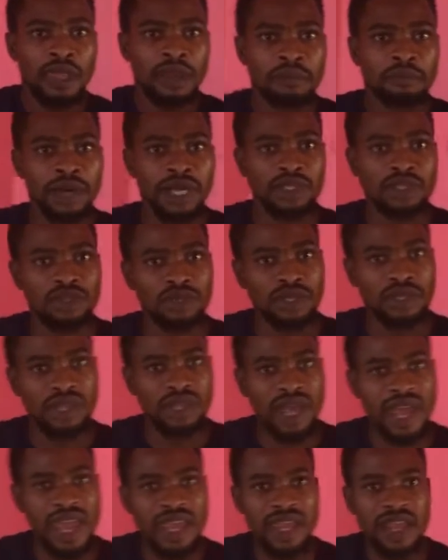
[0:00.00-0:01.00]
But
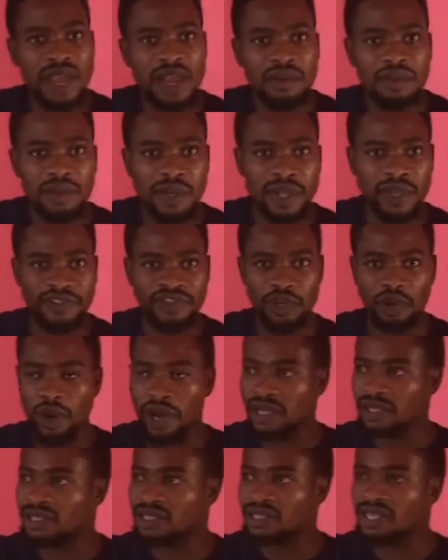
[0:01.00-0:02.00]
today, if you
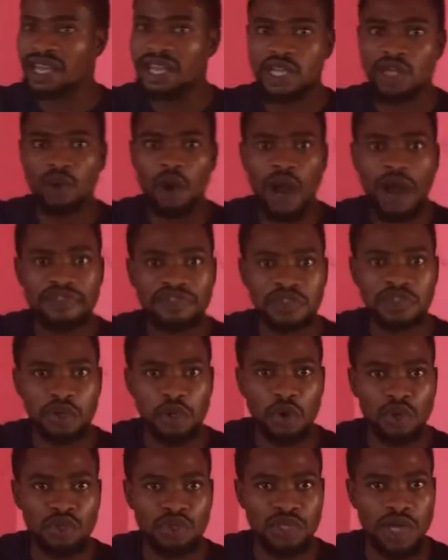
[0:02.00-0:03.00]
are sick, you have to
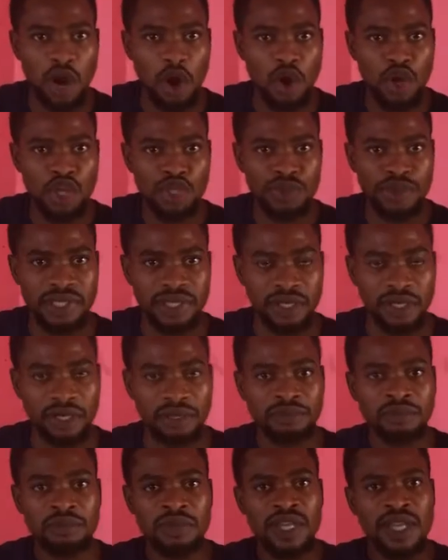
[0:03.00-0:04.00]
go to the
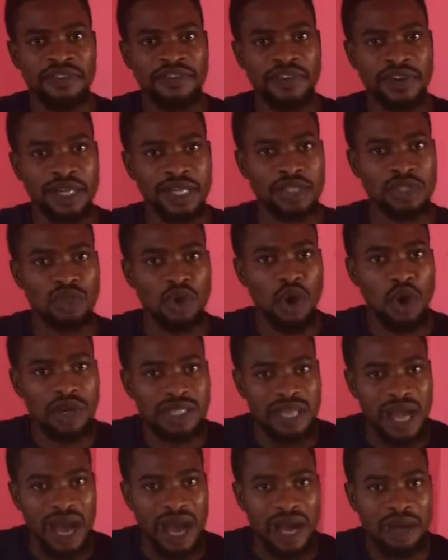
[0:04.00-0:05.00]
hospital for the
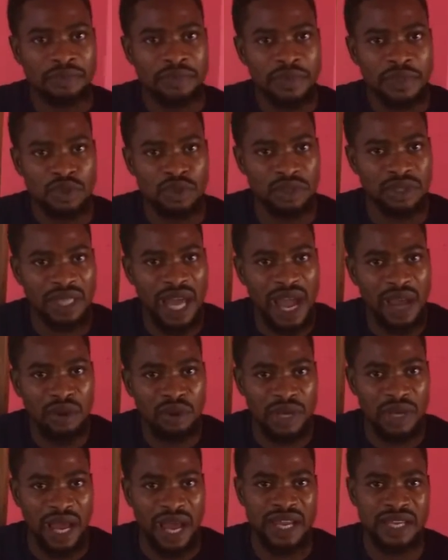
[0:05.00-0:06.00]
doctor to
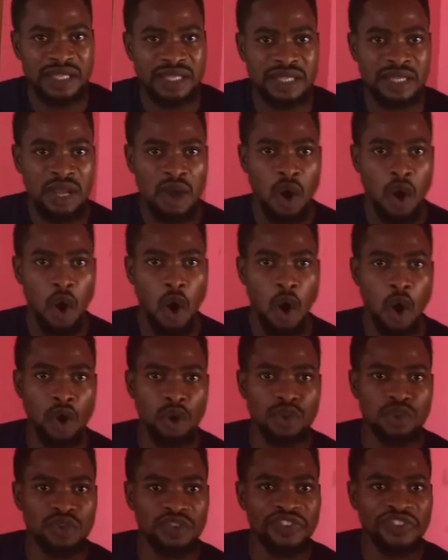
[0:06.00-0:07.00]
diagnose
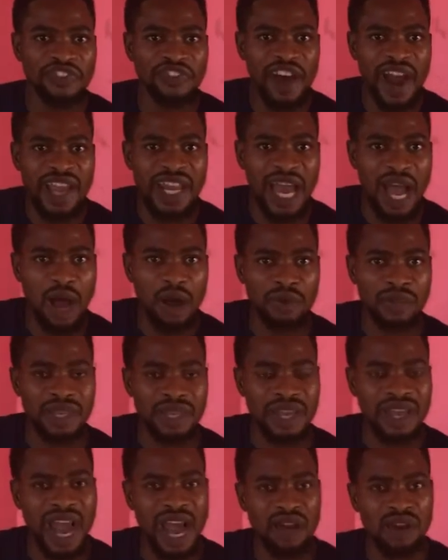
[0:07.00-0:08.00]
or to find out
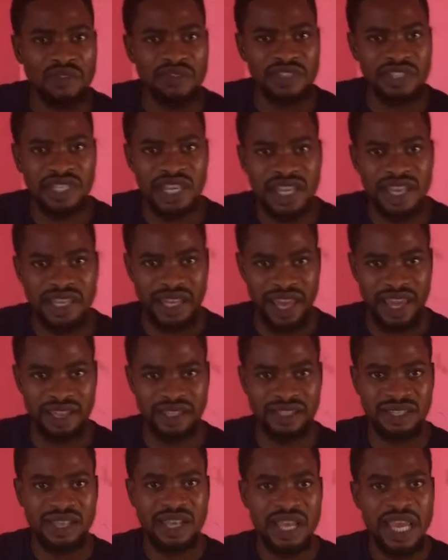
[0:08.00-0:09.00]
the kind of
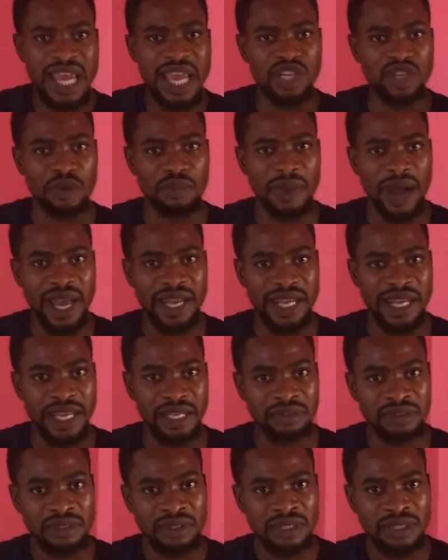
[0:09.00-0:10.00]
sickness in your body.